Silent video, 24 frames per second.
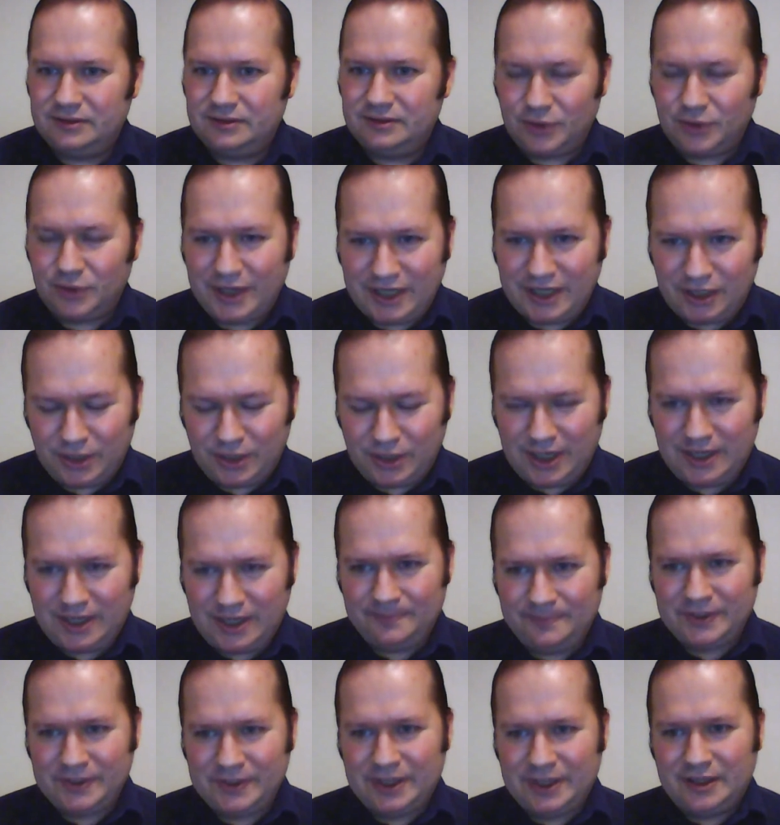So,
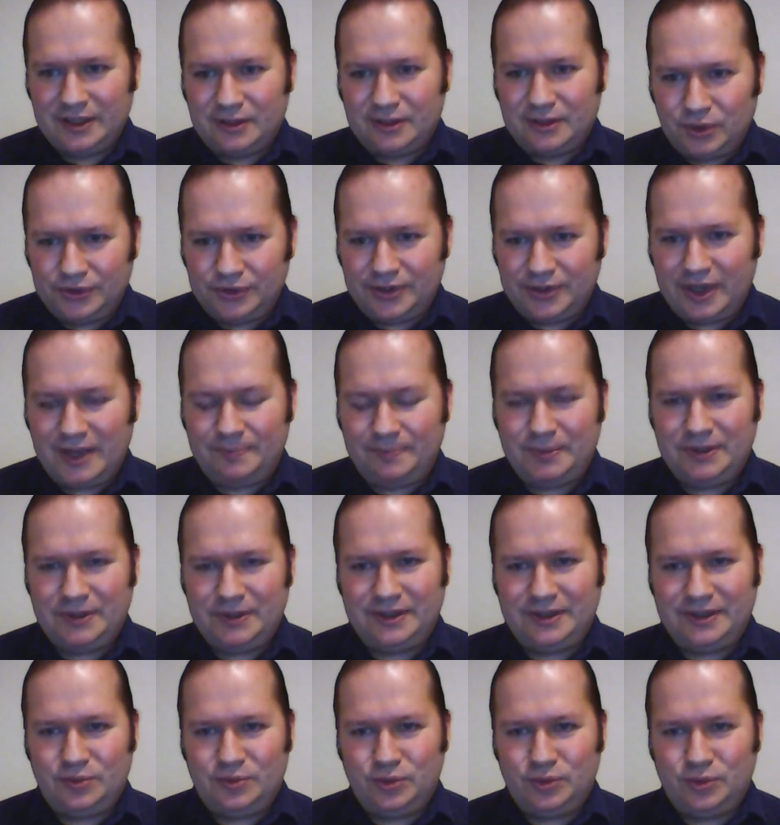anyway, what
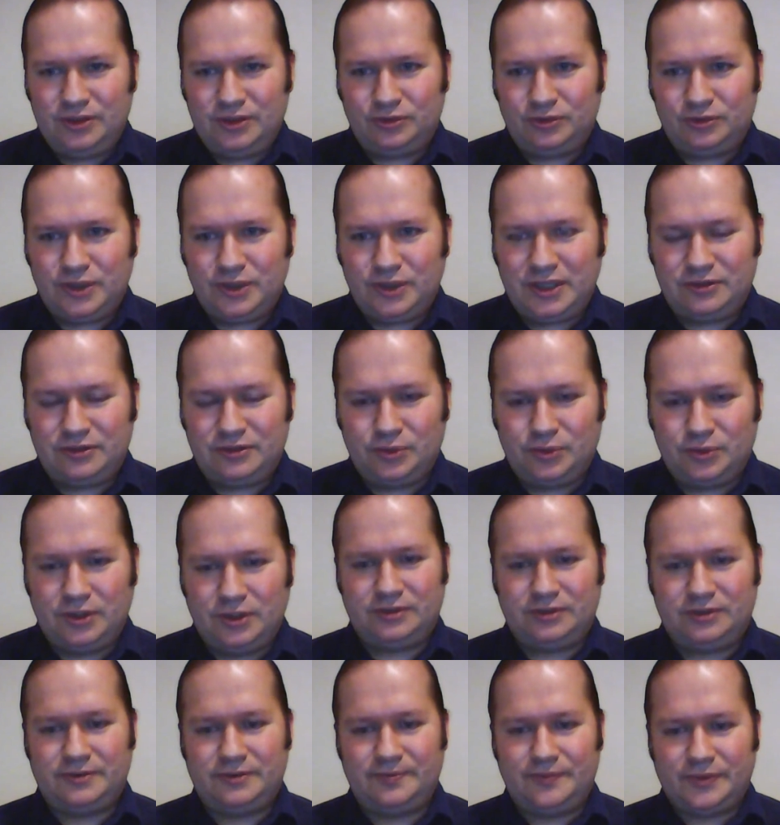happened then with the Swedes
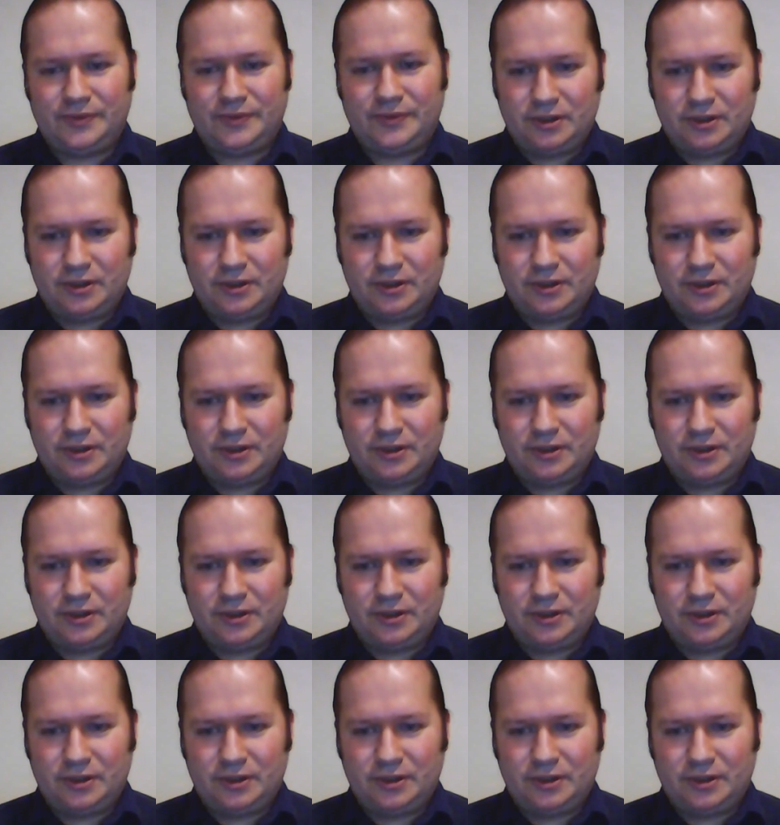was